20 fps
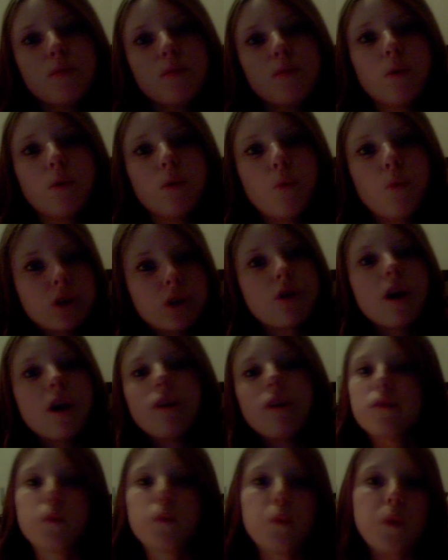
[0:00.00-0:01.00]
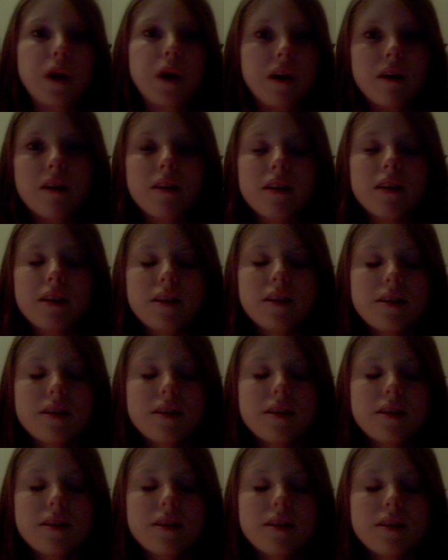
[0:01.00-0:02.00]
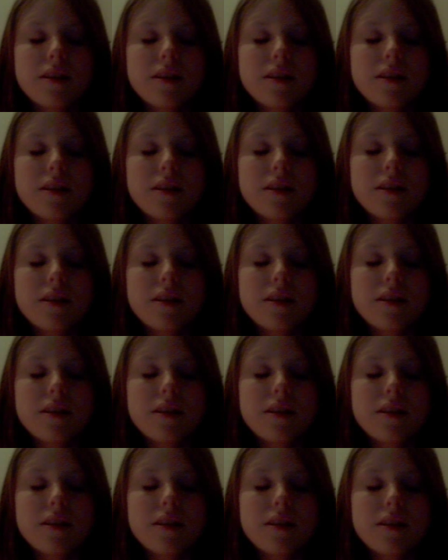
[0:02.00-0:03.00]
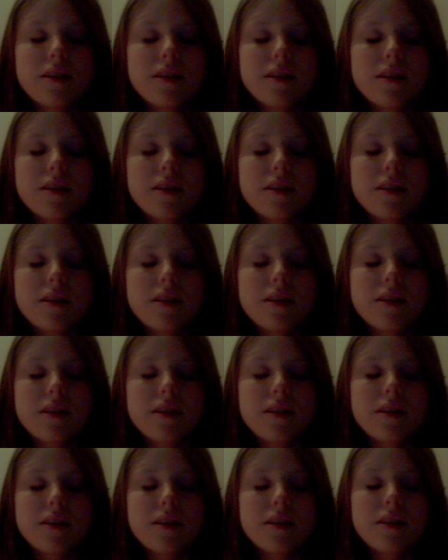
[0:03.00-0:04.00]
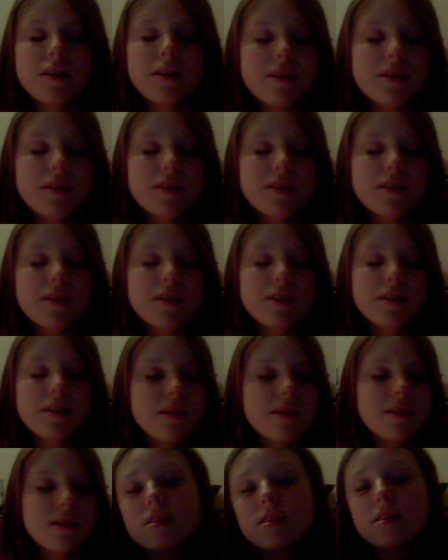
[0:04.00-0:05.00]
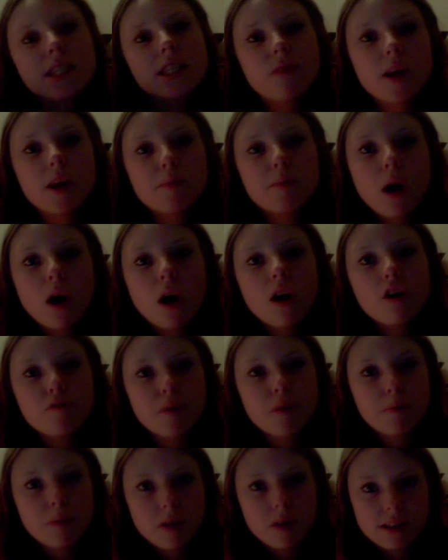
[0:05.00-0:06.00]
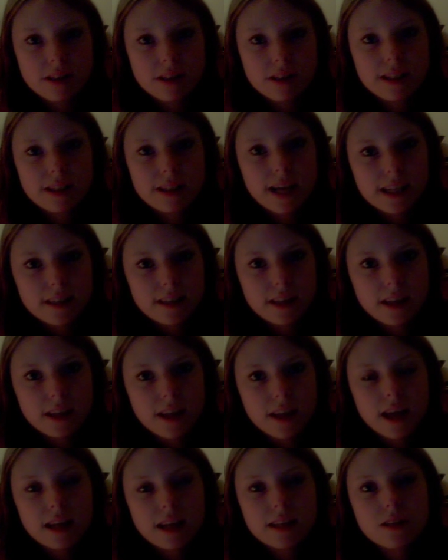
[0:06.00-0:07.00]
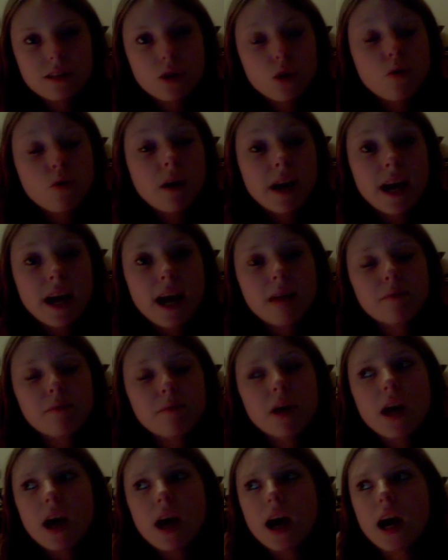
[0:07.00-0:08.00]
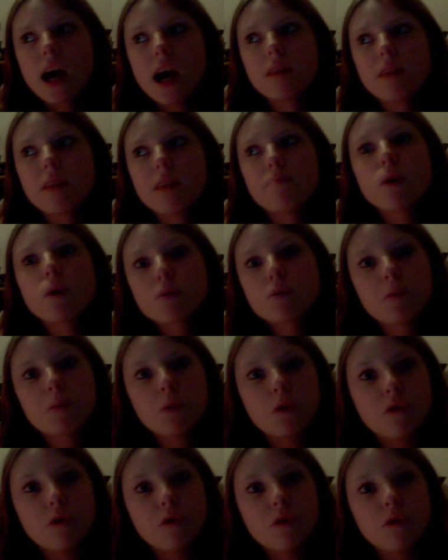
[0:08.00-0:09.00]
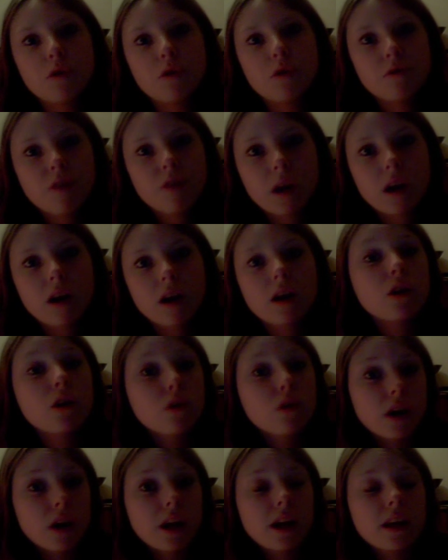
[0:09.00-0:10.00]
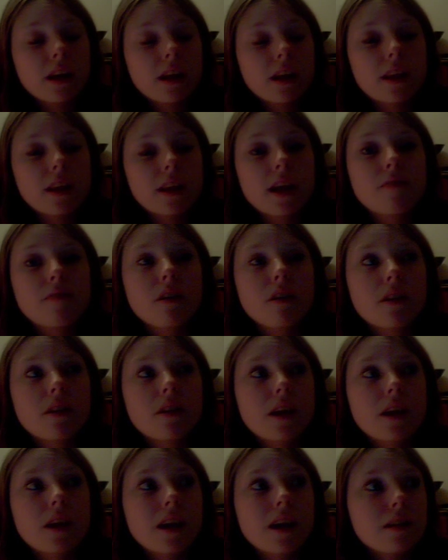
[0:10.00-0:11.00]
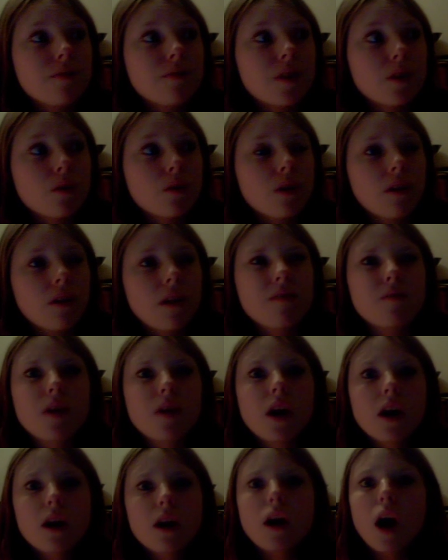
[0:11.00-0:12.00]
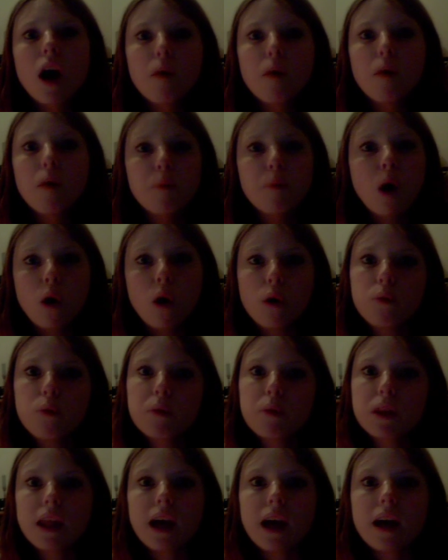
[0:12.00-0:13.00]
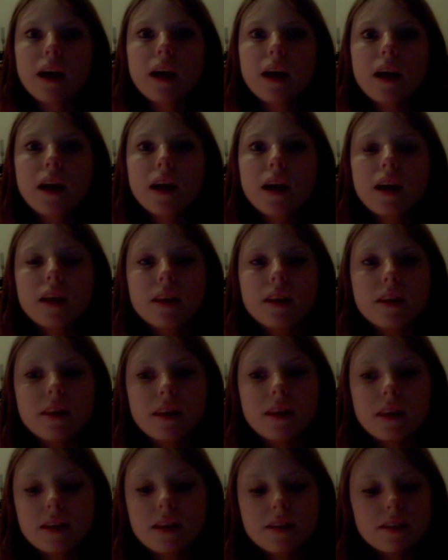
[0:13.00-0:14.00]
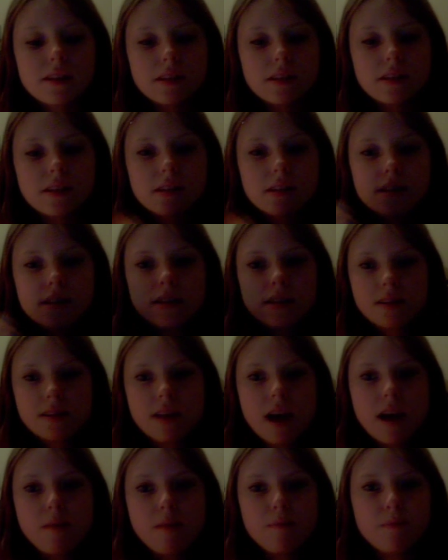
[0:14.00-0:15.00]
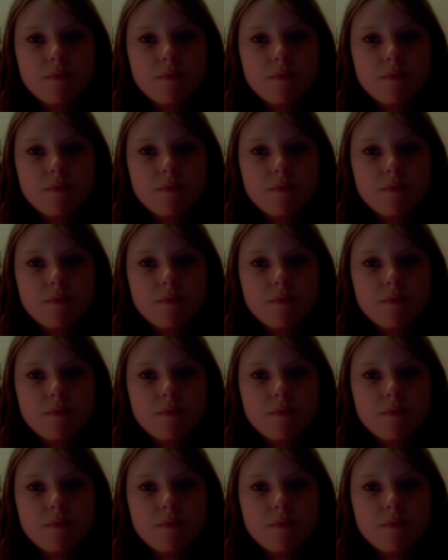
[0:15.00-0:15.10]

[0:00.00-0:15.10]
witchcraft, Wicca is everything to me, and because it's a very part of my personality, and it's who I am. And most people who find Wicca agree, and they feel that they've come home, and that this is them. And